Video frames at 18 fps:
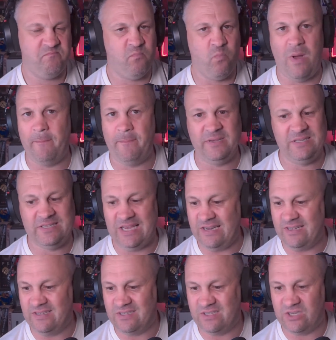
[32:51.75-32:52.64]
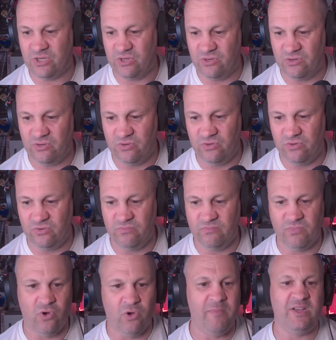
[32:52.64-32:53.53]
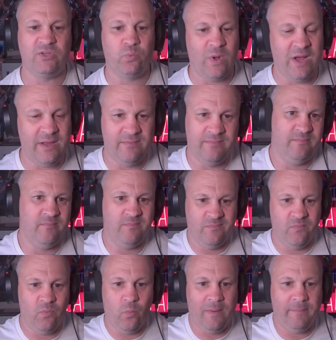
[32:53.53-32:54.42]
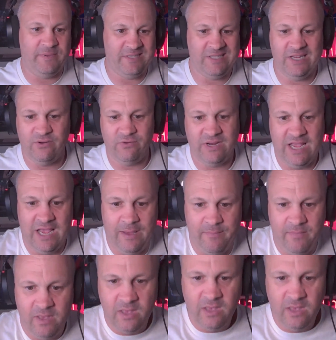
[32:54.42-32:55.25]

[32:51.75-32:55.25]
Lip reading: 1%ers to almost 1%er a game.